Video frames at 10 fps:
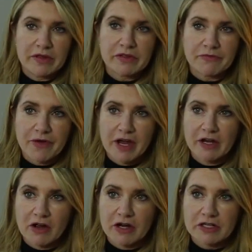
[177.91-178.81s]
with the
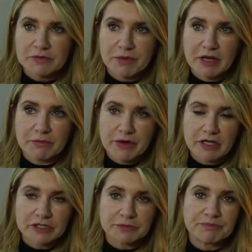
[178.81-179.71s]
fine artist
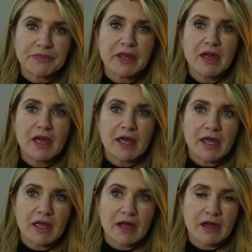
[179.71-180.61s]
paintbrush.
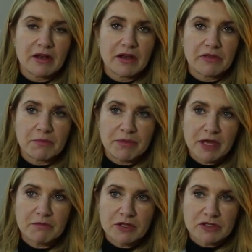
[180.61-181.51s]
And
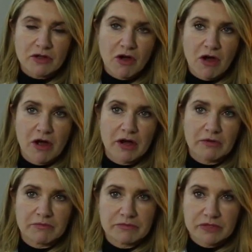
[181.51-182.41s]
the pigments
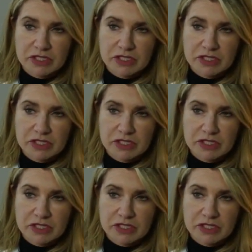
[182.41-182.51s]
are